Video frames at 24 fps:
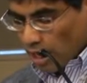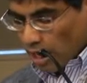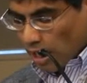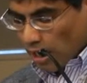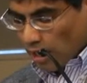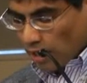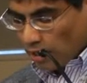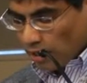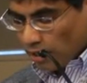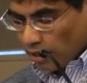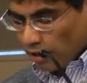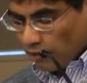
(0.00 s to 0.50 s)

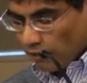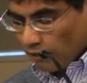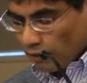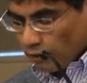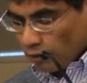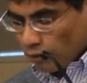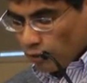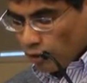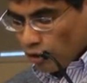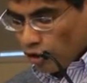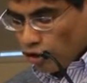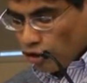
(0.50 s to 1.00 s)
I'll give
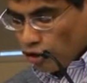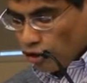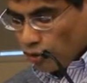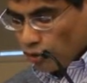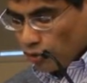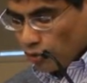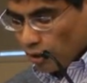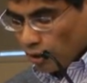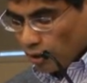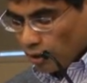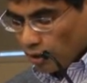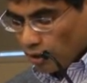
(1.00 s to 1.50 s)
you a
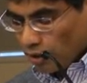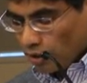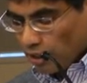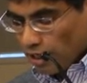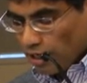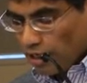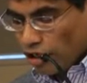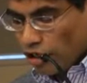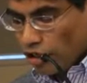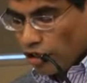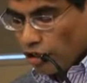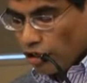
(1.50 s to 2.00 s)
new
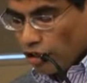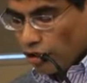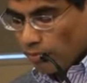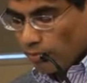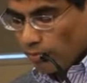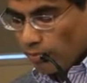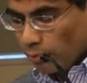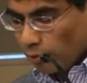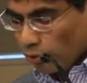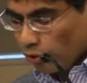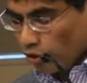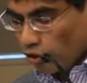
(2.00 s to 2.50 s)
heart
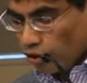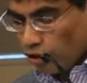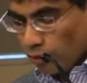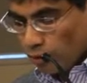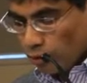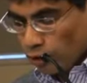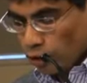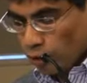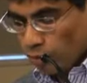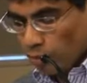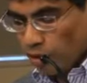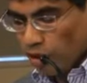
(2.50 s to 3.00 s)
and put a
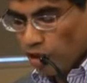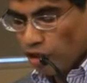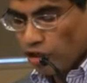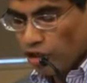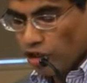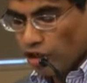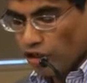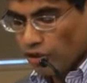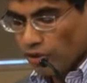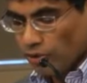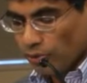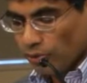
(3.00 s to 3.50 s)
new spirit
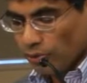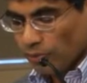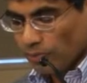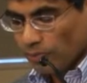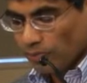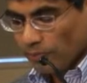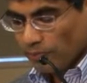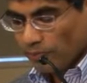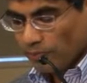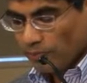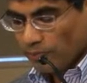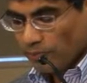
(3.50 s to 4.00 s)
in you.